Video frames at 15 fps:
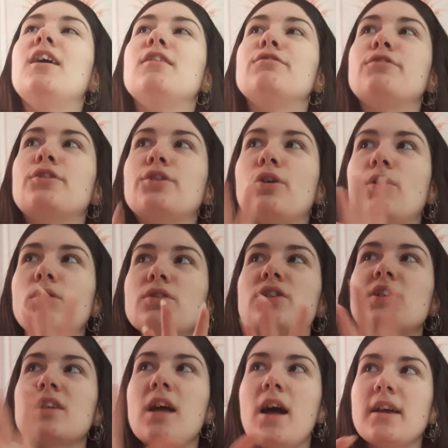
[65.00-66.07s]
for all
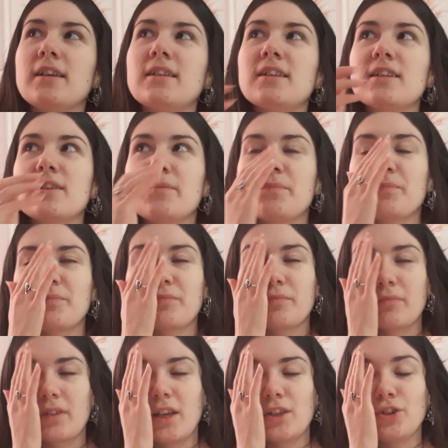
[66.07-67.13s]
signs,
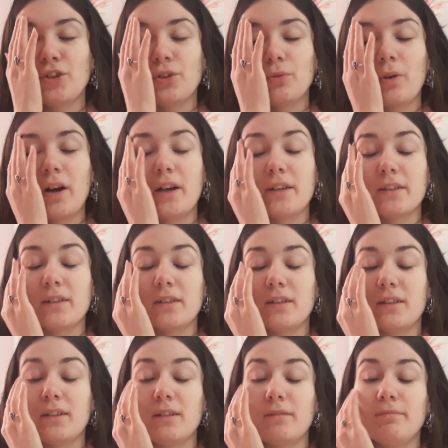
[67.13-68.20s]
you are
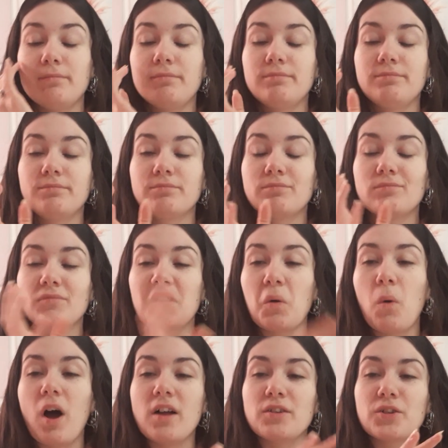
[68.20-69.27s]
the the
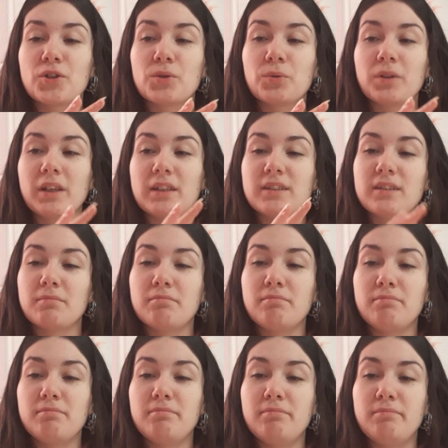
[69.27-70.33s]
ones who get the
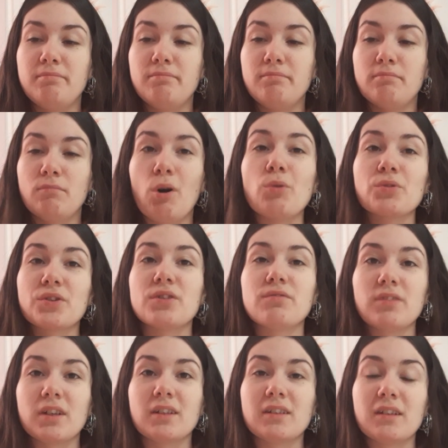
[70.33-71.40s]
most
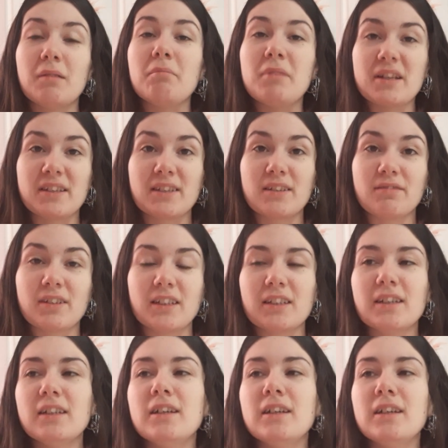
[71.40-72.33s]
of it, the best of it.